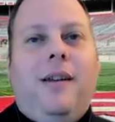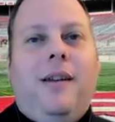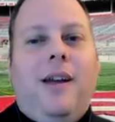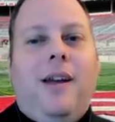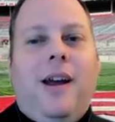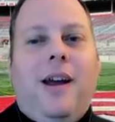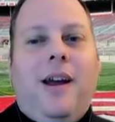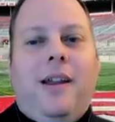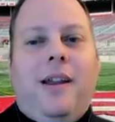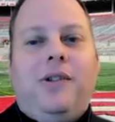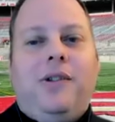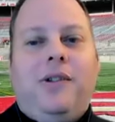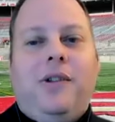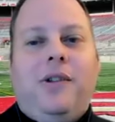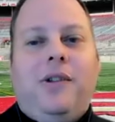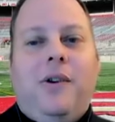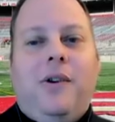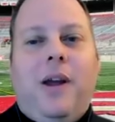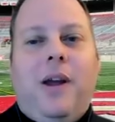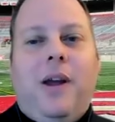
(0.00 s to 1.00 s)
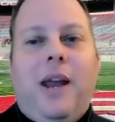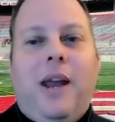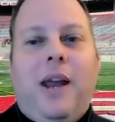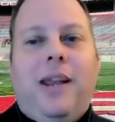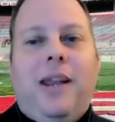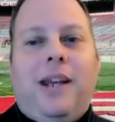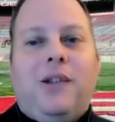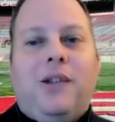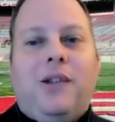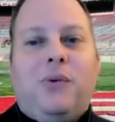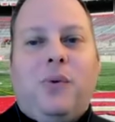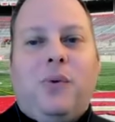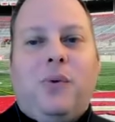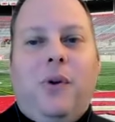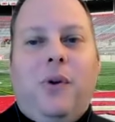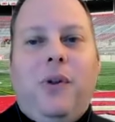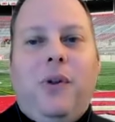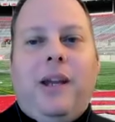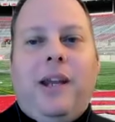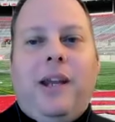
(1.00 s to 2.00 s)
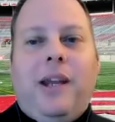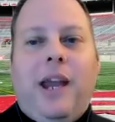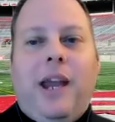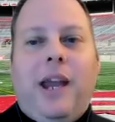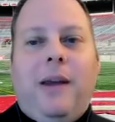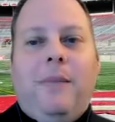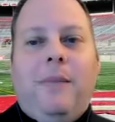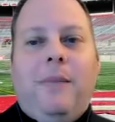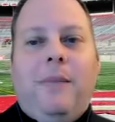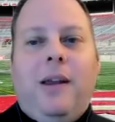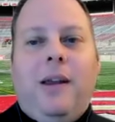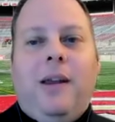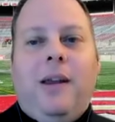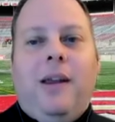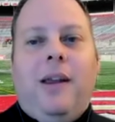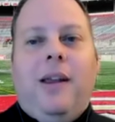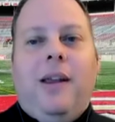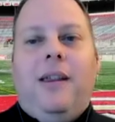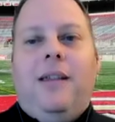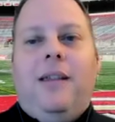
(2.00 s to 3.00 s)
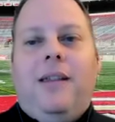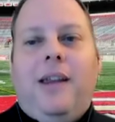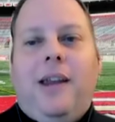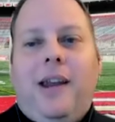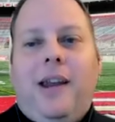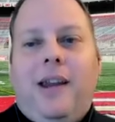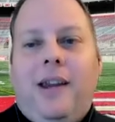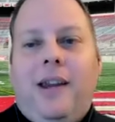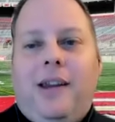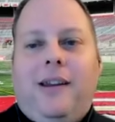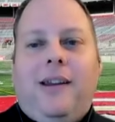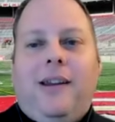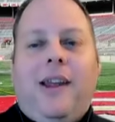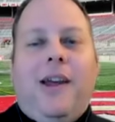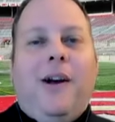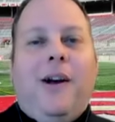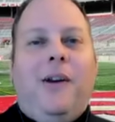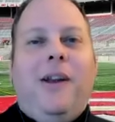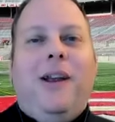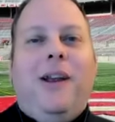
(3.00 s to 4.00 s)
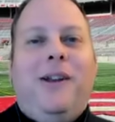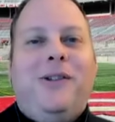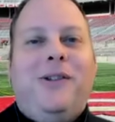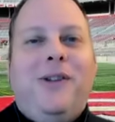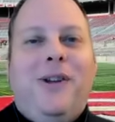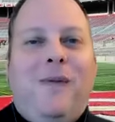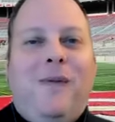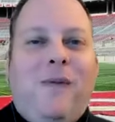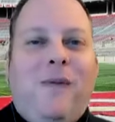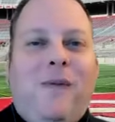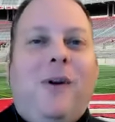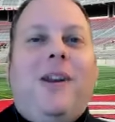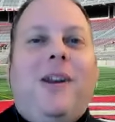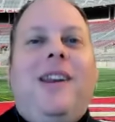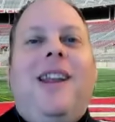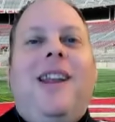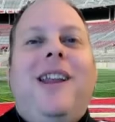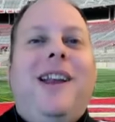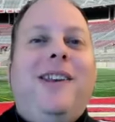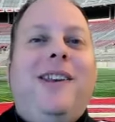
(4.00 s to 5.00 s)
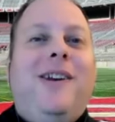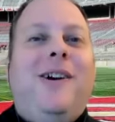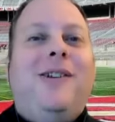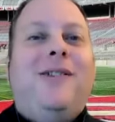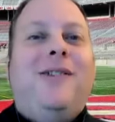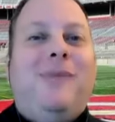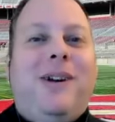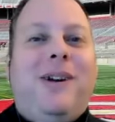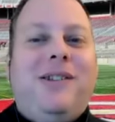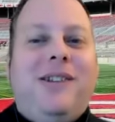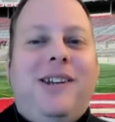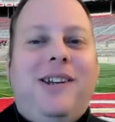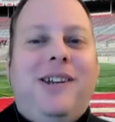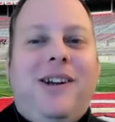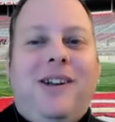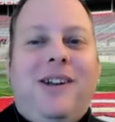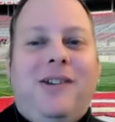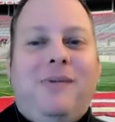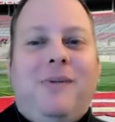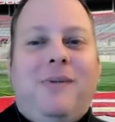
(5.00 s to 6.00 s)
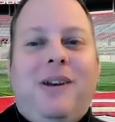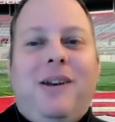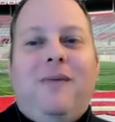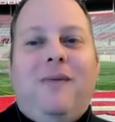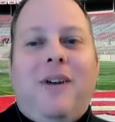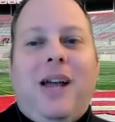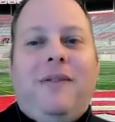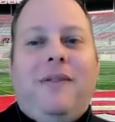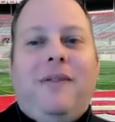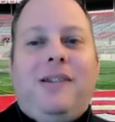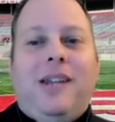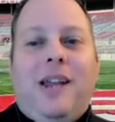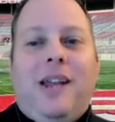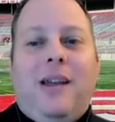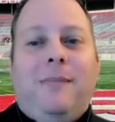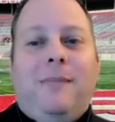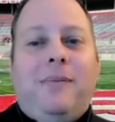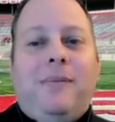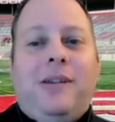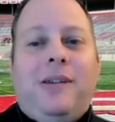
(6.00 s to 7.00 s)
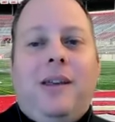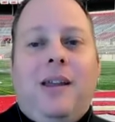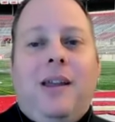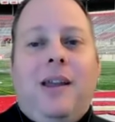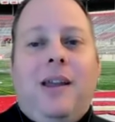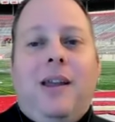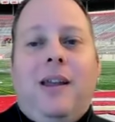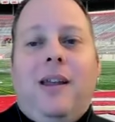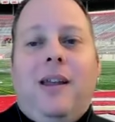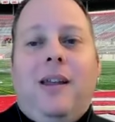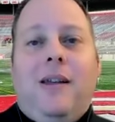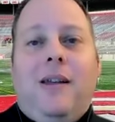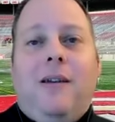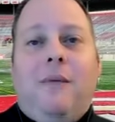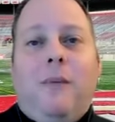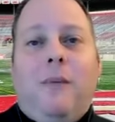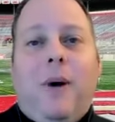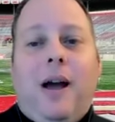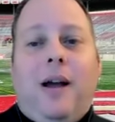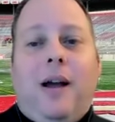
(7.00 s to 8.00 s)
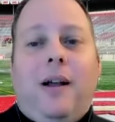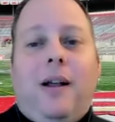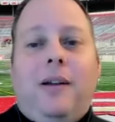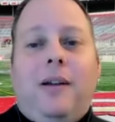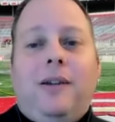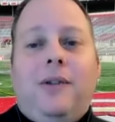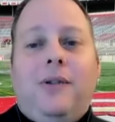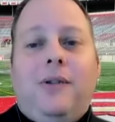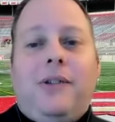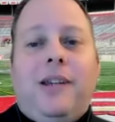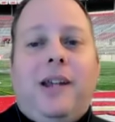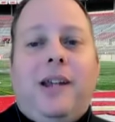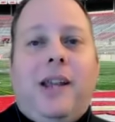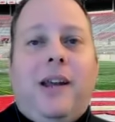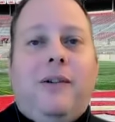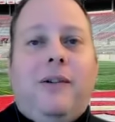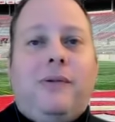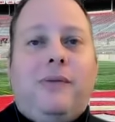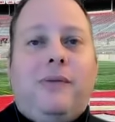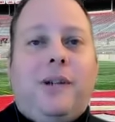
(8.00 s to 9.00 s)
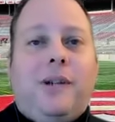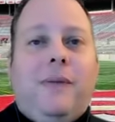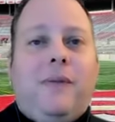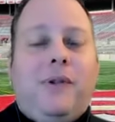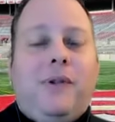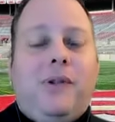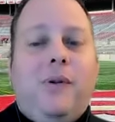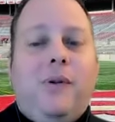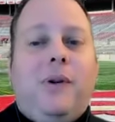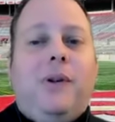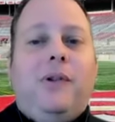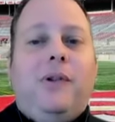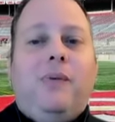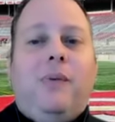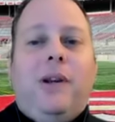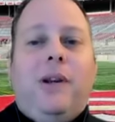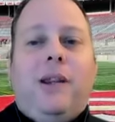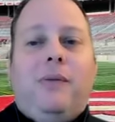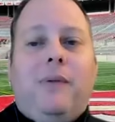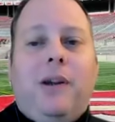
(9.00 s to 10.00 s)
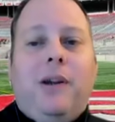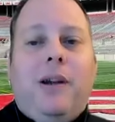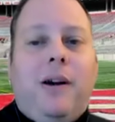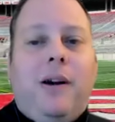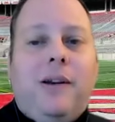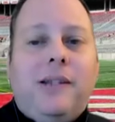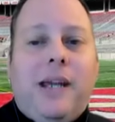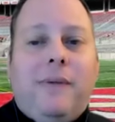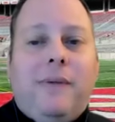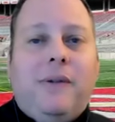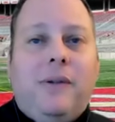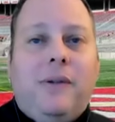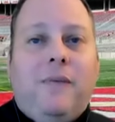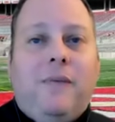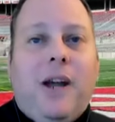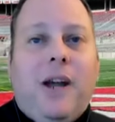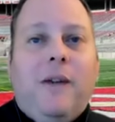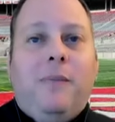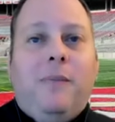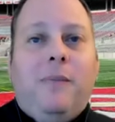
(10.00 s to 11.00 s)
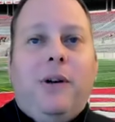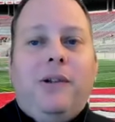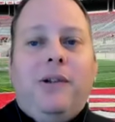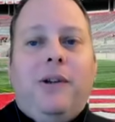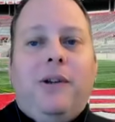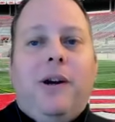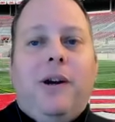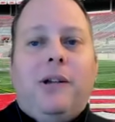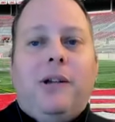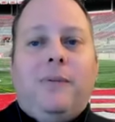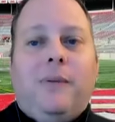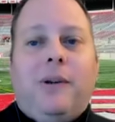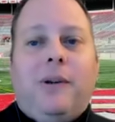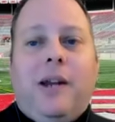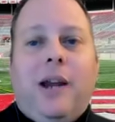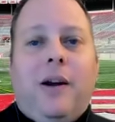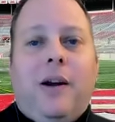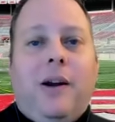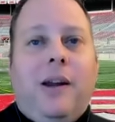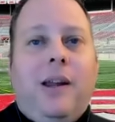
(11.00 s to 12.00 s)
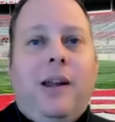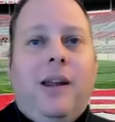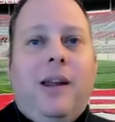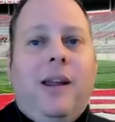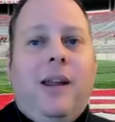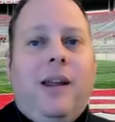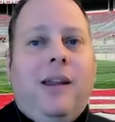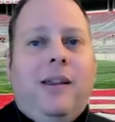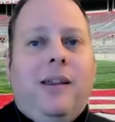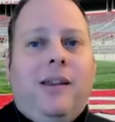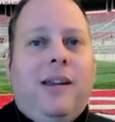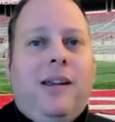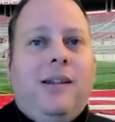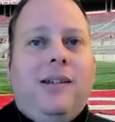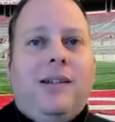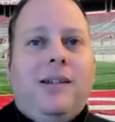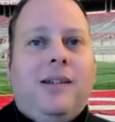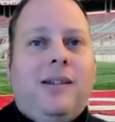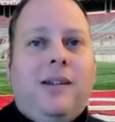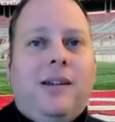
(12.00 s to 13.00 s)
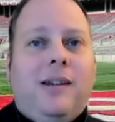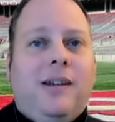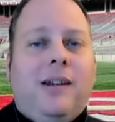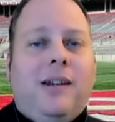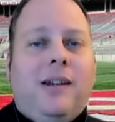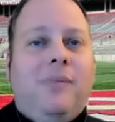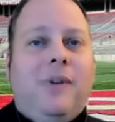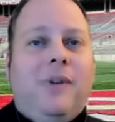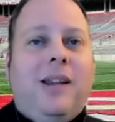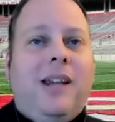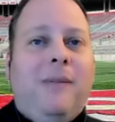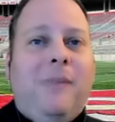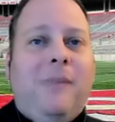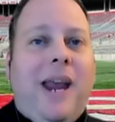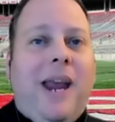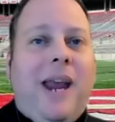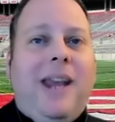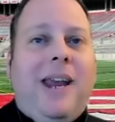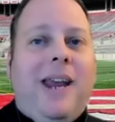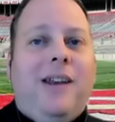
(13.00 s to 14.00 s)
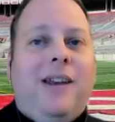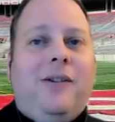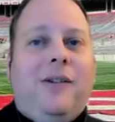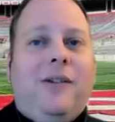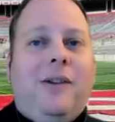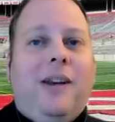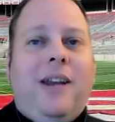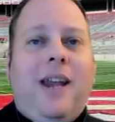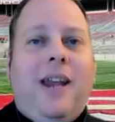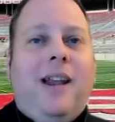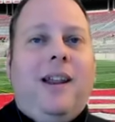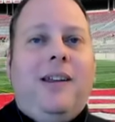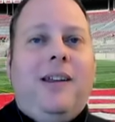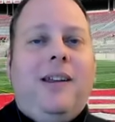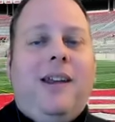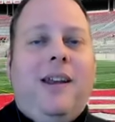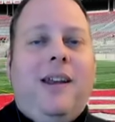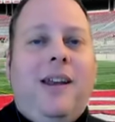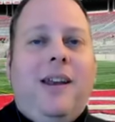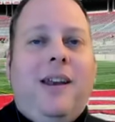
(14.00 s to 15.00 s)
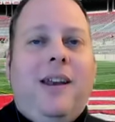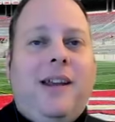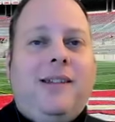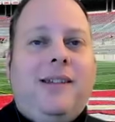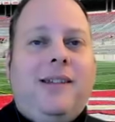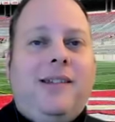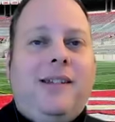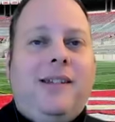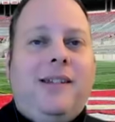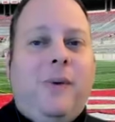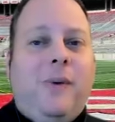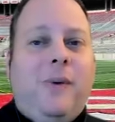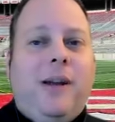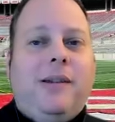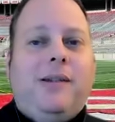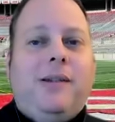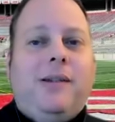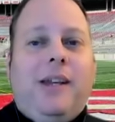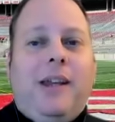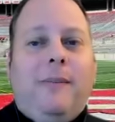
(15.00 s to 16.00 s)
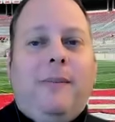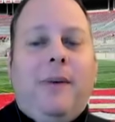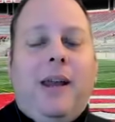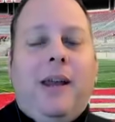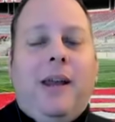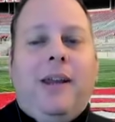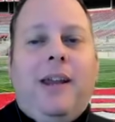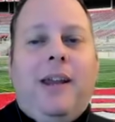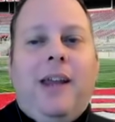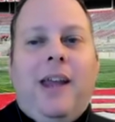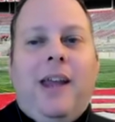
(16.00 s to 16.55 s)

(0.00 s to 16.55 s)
LSU, and they controlled the game. They held LSU to 49 yards rushing on 25 attempts, while UCLA was rushing for 223 yards, averaging 5.2 yards per carry. They just completely manhandled an, L- an SEC West team, and